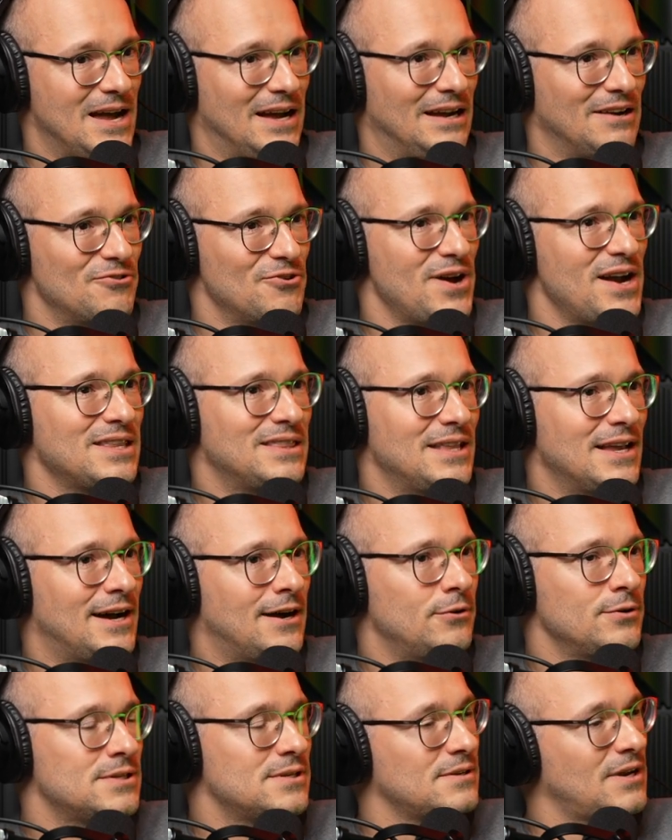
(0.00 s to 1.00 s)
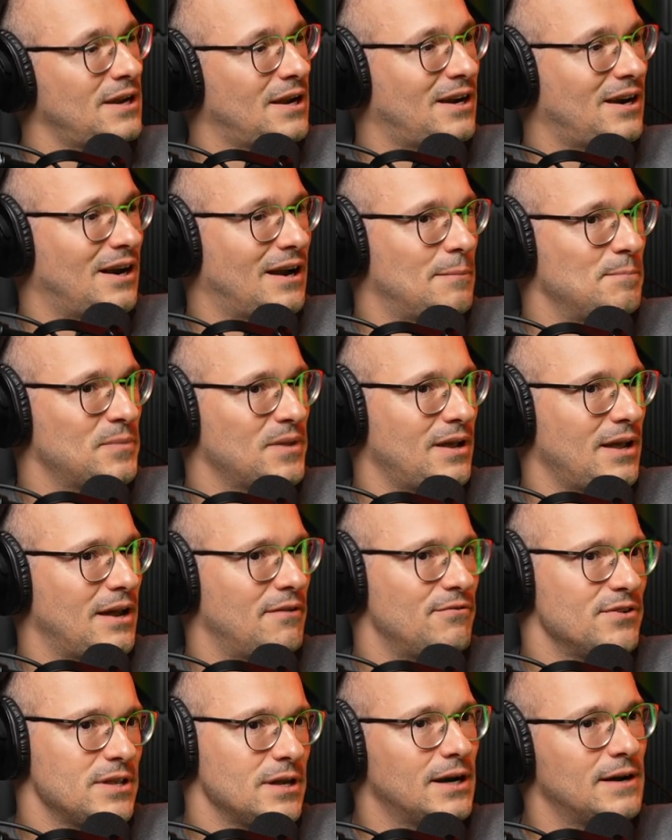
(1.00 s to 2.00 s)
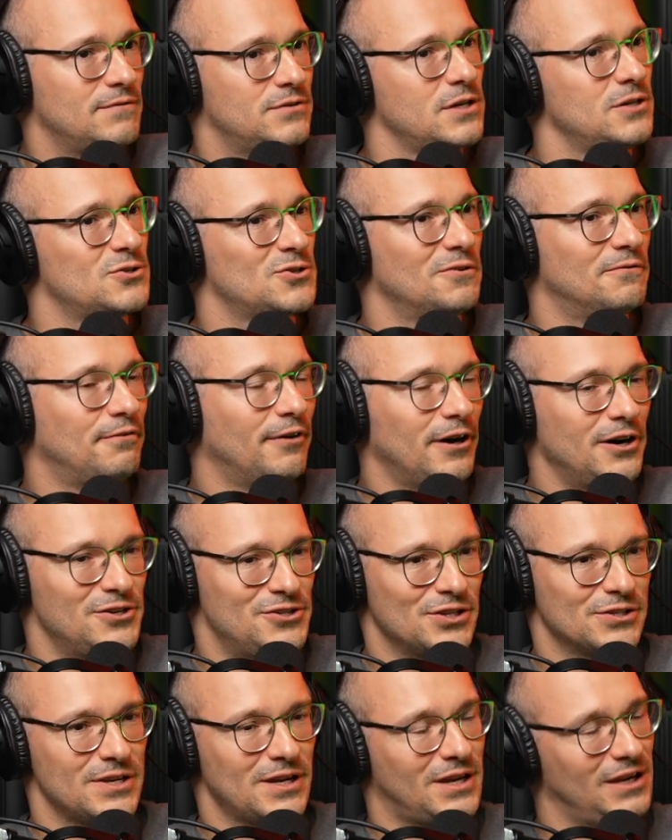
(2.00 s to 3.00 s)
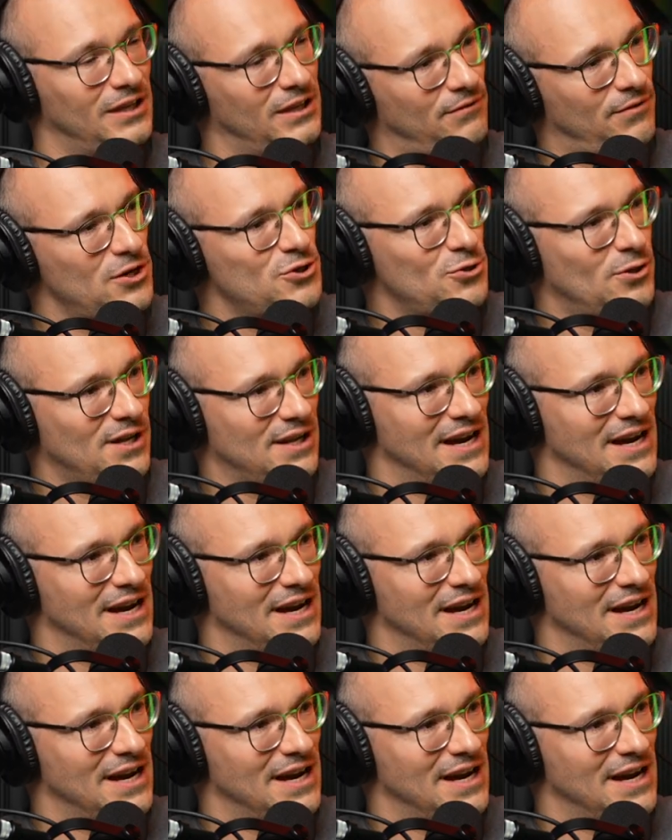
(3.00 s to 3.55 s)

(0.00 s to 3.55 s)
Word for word: right now it's like um, everything I've seen so far is just like individual